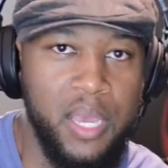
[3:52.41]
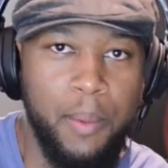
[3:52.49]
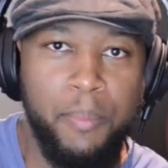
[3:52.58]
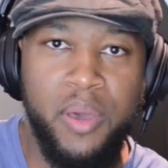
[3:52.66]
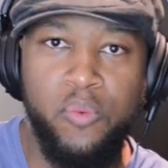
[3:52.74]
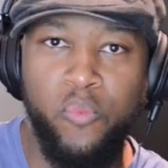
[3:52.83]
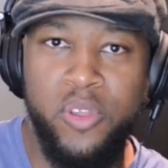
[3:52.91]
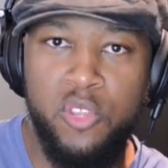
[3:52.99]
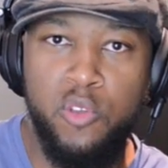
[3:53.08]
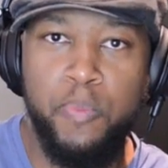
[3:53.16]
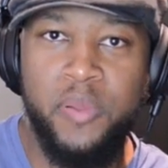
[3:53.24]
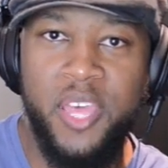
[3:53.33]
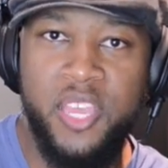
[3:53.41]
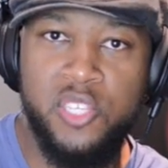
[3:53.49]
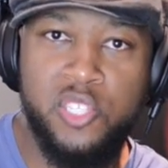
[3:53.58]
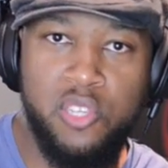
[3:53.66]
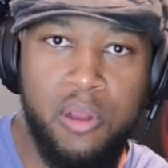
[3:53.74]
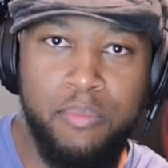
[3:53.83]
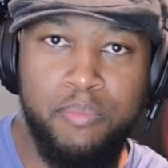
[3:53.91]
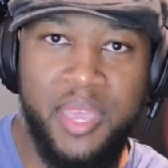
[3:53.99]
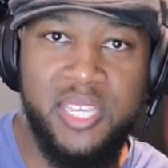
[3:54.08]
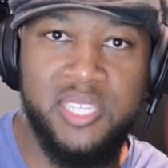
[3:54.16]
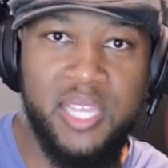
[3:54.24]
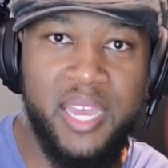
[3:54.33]
But when you play a certain
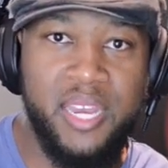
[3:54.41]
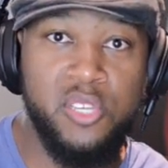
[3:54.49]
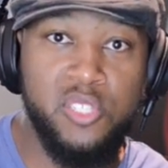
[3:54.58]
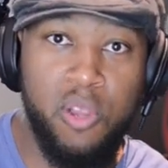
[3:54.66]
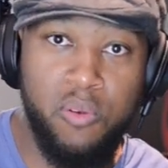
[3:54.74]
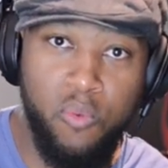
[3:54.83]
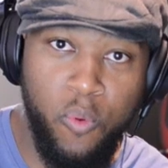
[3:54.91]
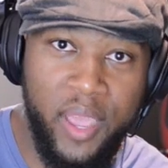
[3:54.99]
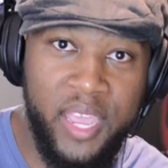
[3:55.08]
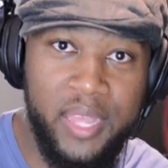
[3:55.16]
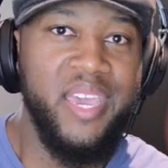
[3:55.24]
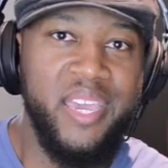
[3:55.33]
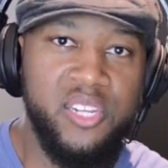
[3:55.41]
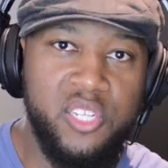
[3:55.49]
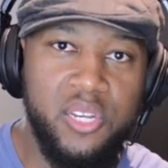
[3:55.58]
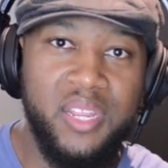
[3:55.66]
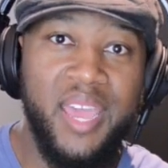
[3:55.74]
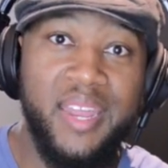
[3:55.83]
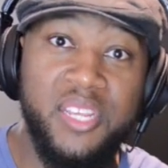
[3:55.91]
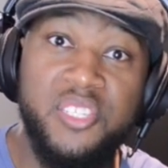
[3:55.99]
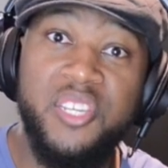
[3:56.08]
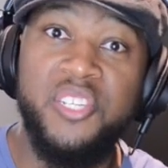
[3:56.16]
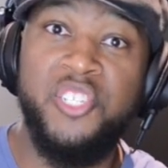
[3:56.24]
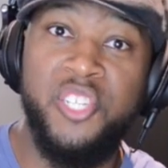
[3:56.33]
bass line a certain way, it should kind of
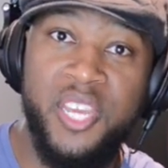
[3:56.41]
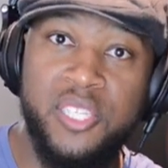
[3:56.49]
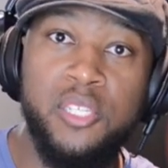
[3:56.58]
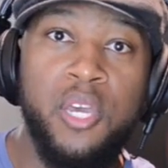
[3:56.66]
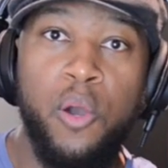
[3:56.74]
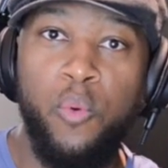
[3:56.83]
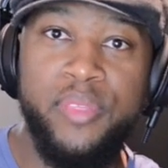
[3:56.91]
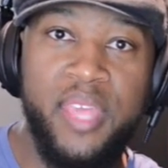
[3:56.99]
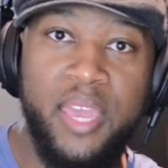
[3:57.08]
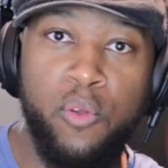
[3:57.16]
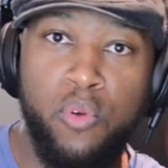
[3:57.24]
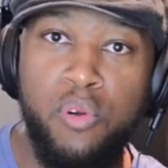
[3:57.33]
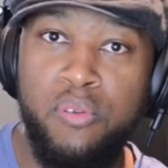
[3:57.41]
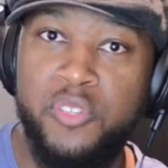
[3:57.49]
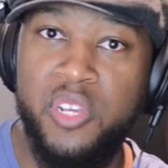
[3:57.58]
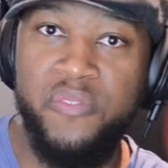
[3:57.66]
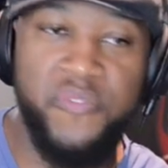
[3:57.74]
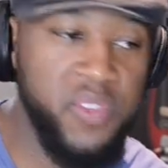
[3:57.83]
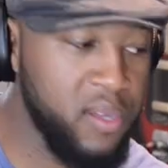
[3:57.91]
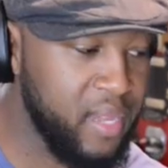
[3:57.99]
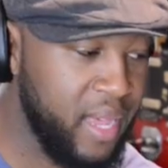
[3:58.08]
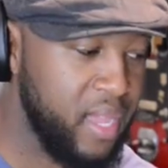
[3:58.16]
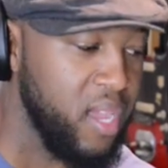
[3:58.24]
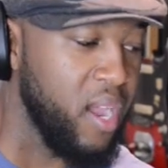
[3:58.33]
suggest what that groove should feel
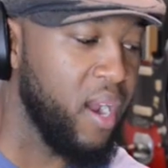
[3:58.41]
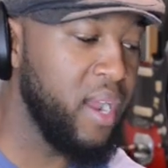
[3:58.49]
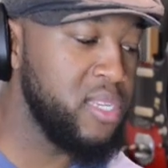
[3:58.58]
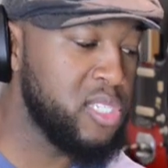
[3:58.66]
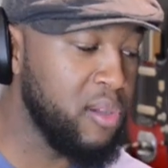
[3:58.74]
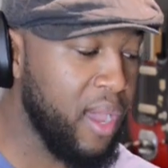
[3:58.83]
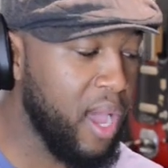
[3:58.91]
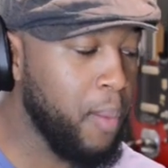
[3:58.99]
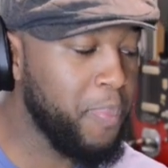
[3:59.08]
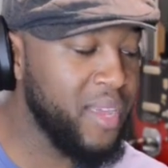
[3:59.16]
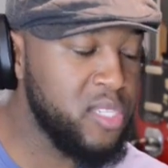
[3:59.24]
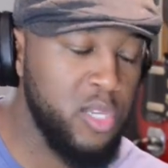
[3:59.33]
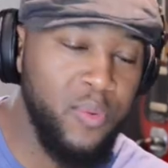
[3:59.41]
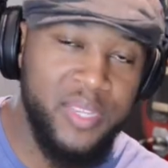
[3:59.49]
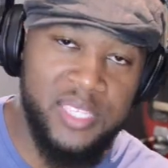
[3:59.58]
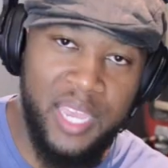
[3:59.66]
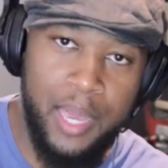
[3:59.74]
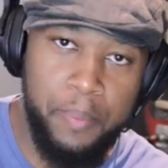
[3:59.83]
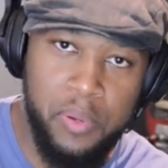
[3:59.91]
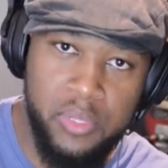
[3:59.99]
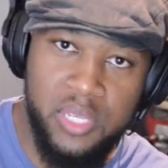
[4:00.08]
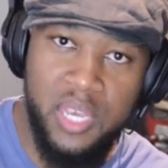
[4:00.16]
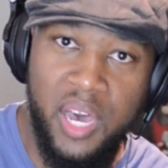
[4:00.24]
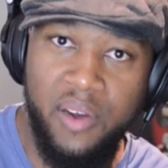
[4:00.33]
like. All right, so I'll play 2
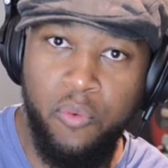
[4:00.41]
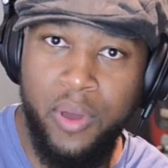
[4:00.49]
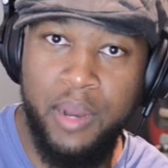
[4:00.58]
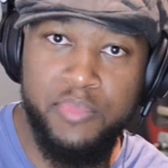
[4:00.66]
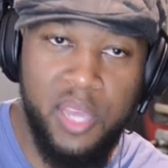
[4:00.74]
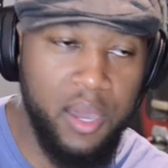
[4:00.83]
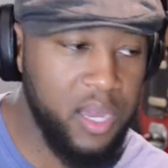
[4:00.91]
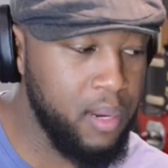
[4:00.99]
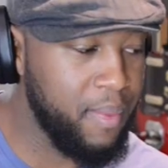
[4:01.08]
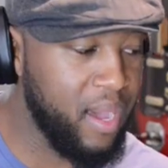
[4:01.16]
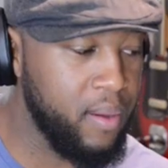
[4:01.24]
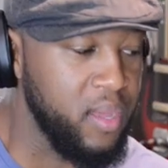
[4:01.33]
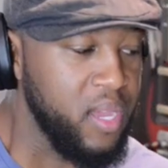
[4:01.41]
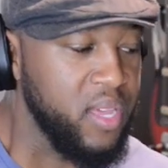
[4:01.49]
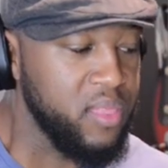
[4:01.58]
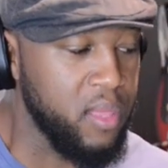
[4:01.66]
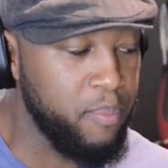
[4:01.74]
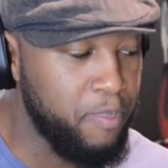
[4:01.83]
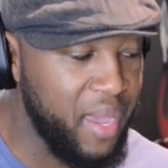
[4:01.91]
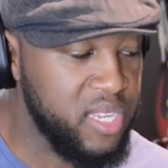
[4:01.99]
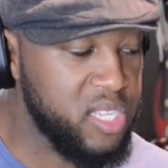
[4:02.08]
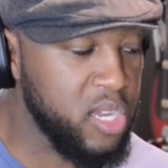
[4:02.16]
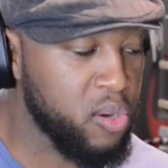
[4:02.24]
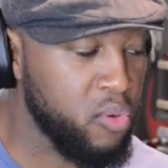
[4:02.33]
examples of what I'm talking about. The
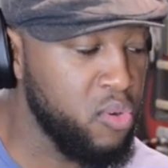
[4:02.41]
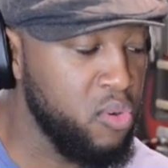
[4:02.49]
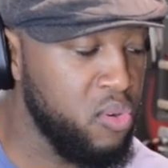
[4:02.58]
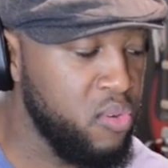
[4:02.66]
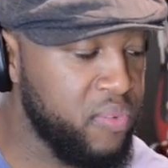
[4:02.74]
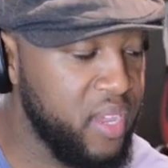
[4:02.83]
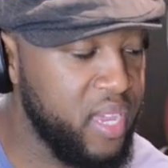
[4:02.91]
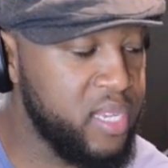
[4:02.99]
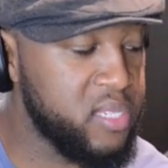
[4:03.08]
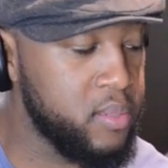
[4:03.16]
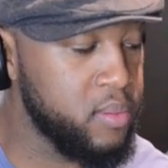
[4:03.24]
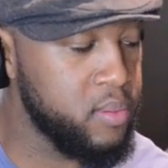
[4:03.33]
basic groove is